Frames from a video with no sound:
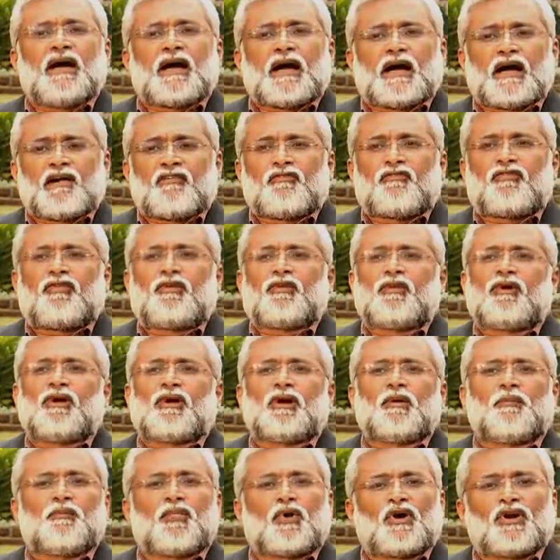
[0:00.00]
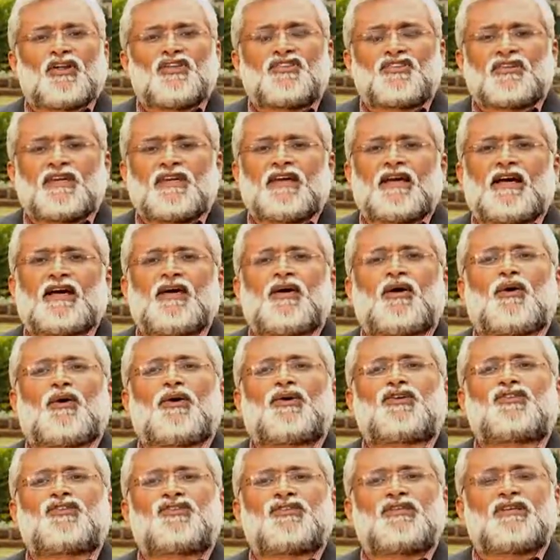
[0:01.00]
have policy
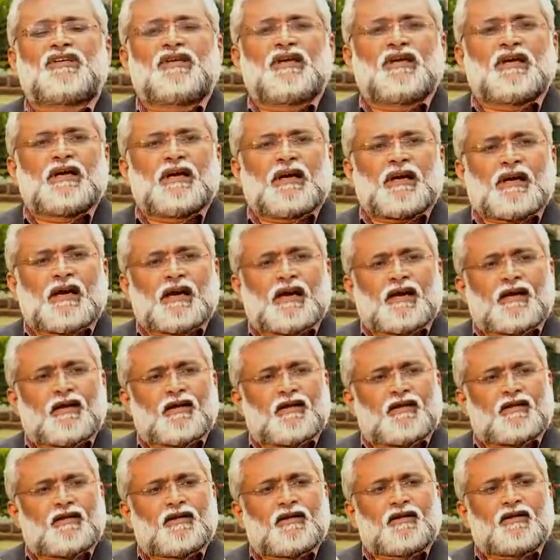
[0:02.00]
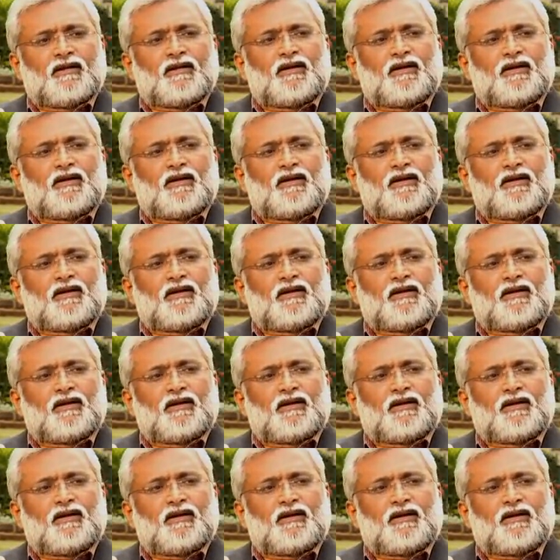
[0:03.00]
dialogues, and